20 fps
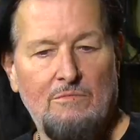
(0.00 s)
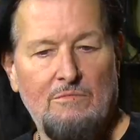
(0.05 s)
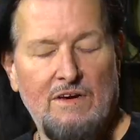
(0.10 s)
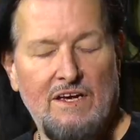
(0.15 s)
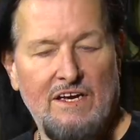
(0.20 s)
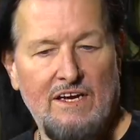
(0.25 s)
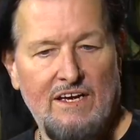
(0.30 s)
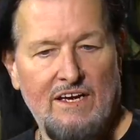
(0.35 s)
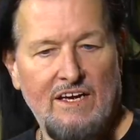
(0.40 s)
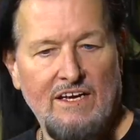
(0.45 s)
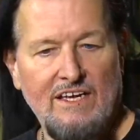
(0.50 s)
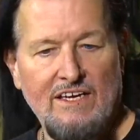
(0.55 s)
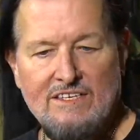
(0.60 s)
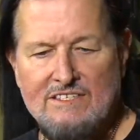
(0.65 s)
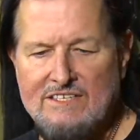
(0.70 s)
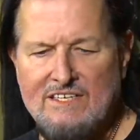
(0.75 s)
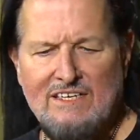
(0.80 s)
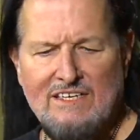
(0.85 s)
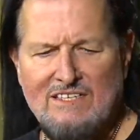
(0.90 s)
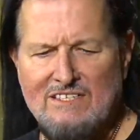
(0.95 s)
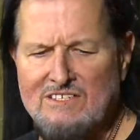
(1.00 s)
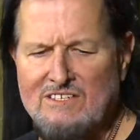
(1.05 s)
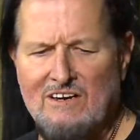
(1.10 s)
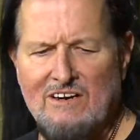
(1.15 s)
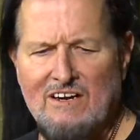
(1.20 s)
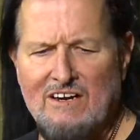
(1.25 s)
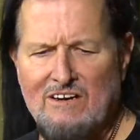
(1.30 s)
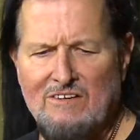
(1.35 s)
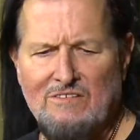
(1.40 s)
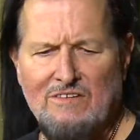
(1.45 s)
but uh, I guess he
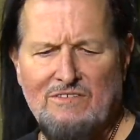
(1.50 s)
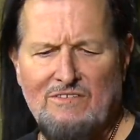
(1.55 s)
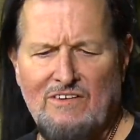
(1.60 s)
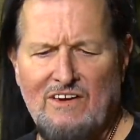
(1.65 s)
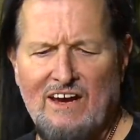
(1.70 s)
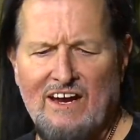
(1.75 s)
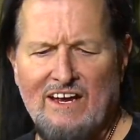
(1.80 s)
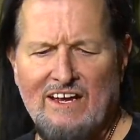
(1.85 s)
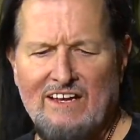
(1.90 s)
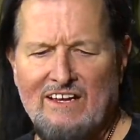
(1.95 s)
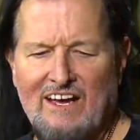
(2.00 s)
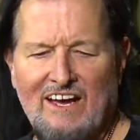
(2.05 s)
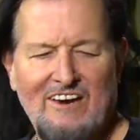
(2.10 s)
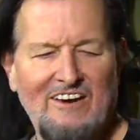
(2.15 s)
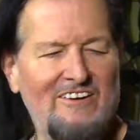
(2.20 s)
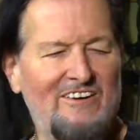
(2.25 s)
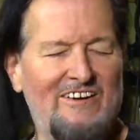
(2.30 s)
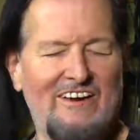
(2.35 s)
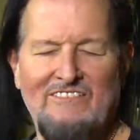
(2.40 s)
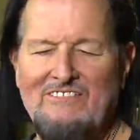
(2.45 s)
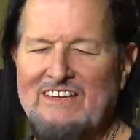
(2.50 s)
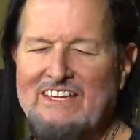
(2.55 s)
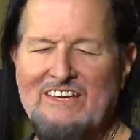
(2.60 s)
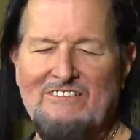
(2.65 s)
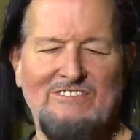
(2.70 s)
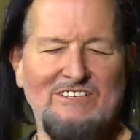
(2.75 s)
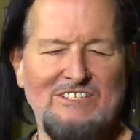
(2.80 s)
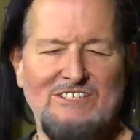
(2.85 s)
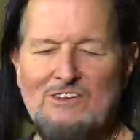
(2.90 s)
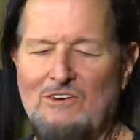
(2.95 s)
started it with Frank. I don't know.
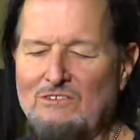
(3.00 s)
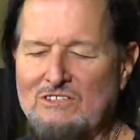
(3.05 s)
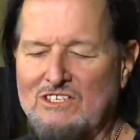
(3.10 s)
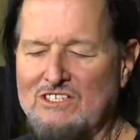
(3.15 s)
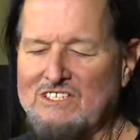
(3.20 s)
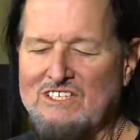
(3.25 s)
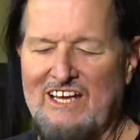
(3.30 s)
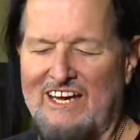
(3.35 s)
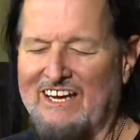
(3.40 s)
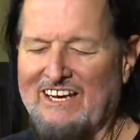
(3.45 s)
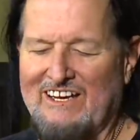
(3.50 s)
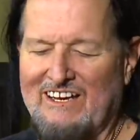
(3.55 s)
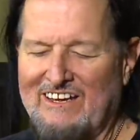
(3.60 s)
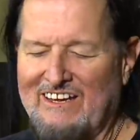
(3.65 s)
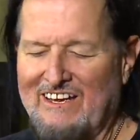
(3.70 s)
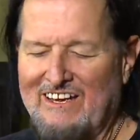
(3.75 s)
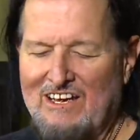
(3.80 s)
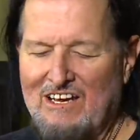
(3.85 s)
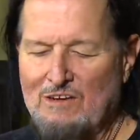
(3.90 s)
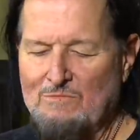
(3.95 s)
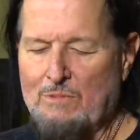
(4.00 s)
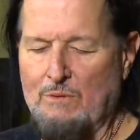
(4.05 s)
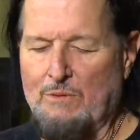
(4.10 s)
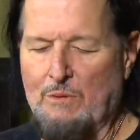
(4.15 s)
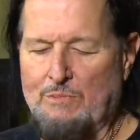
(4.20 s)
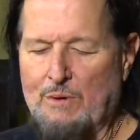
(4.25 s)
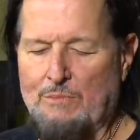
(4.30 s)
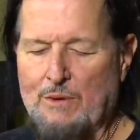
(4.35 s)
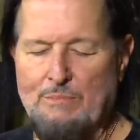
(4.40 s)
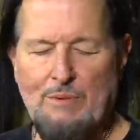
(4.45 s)
Everything was so just like, boom,
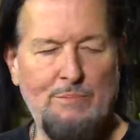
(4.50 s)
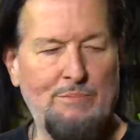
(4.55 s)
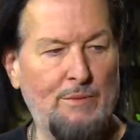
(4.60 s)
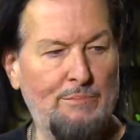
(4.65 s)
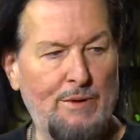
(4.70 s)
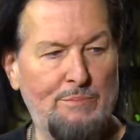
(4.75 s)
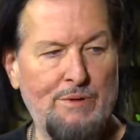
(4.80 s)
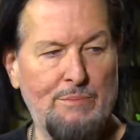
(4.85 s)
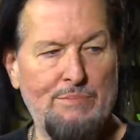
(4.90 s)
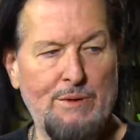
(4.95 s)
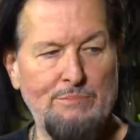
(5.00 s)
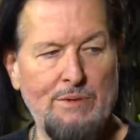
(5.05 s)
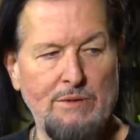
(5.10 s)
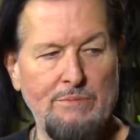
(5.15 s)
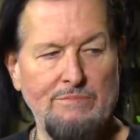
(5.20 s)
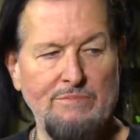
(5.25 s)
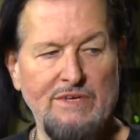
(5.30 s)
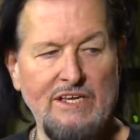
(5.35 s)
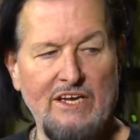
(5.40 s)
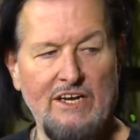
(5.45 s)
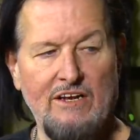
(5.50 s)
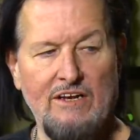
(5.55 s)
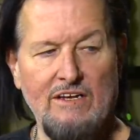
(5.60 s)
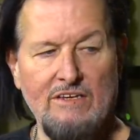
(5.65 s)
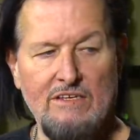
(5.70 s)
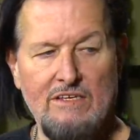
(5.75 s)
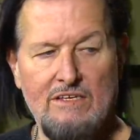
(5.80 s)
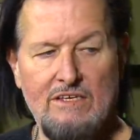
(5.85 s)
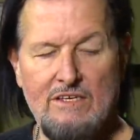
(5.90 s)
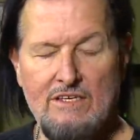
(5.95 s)
boom, boom, you
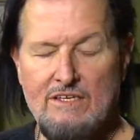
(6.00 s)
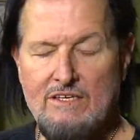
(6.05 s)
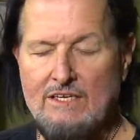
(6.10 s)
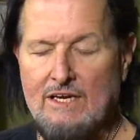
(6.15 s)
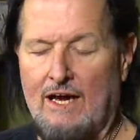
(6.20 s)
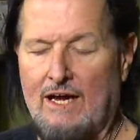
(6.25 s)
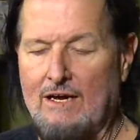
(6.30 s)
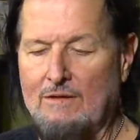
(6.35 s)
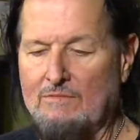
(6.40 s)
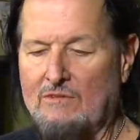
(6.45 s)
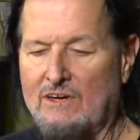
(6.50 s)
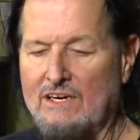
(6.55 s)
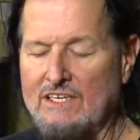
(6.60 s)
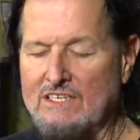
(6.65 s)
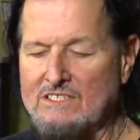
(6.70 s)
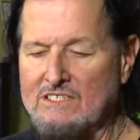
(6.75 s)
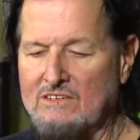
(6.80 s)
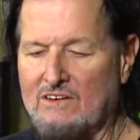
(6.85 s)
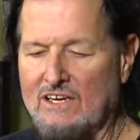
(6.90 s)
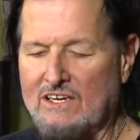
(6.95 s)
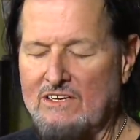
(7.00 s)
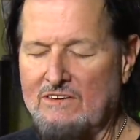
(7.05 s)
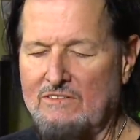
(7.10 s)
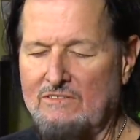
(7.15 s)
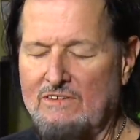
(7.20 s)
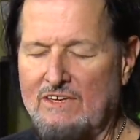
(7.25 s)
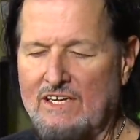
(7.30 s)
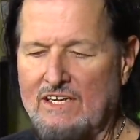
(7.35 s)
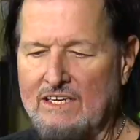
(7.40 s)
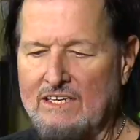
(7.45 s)
know, time wise. So I
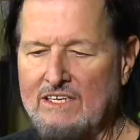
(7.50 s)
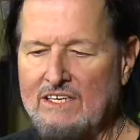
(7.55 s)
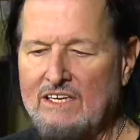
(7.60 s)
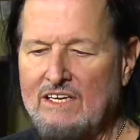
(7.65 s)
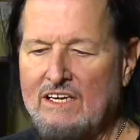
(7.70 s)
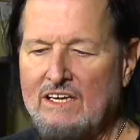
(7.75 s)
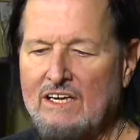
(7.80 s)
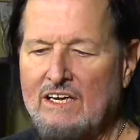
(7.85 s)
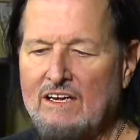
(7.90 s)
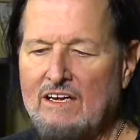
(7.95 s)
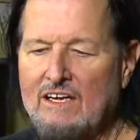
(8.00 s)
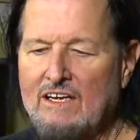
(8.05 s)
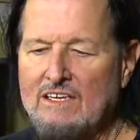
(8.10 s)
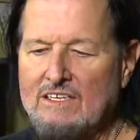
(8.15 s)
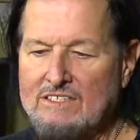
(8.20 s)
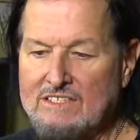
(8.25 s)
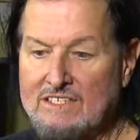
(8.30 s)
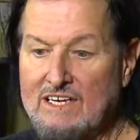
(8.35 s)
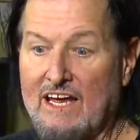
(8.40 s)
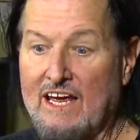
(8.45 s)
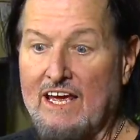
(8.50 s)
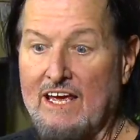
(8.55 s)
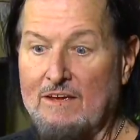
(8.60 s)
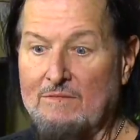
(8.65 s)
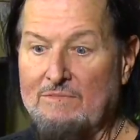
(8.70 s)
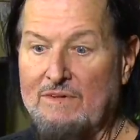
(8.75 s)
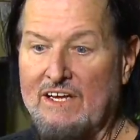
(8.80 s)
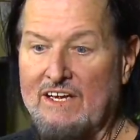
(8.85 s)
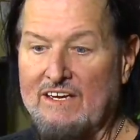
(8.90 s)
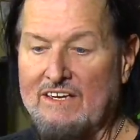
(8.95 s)
couldn't really say.
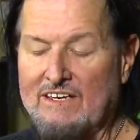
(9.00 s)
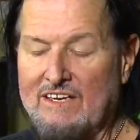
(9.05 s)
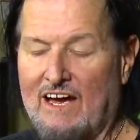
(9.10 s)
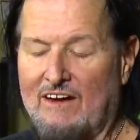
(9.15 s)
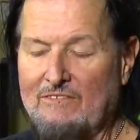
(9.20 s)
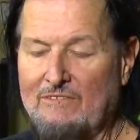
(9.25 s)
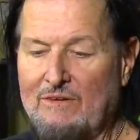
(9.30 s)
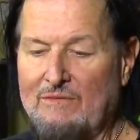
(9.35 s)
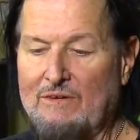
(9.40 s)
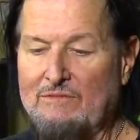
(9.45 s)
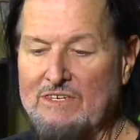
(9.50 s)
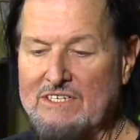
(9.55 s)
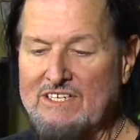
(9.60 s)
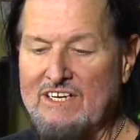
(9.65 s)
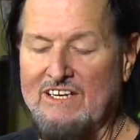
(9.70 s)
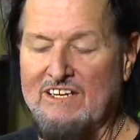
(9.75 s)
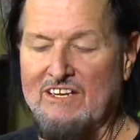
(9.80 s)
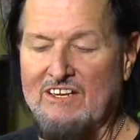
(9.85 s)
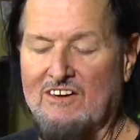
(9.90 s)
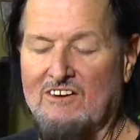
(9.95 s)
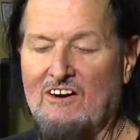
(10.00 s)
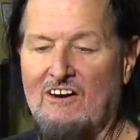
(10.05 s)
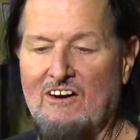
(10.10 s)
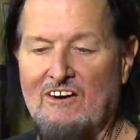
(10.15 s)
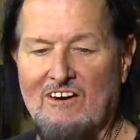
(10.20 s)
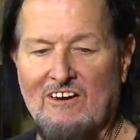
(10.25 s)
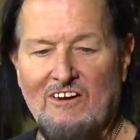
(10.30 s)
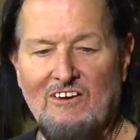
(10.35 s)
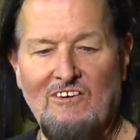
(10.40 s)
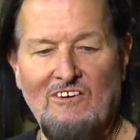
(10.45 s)
But I remember sitting in the
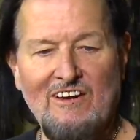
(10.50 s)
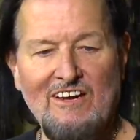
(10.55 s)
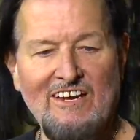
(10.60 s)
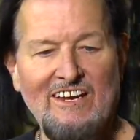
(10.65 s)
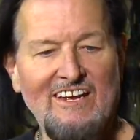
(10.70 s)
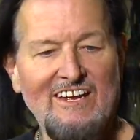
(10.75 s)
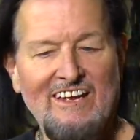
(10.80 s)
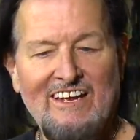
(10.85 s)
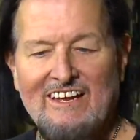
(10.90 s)
car and going,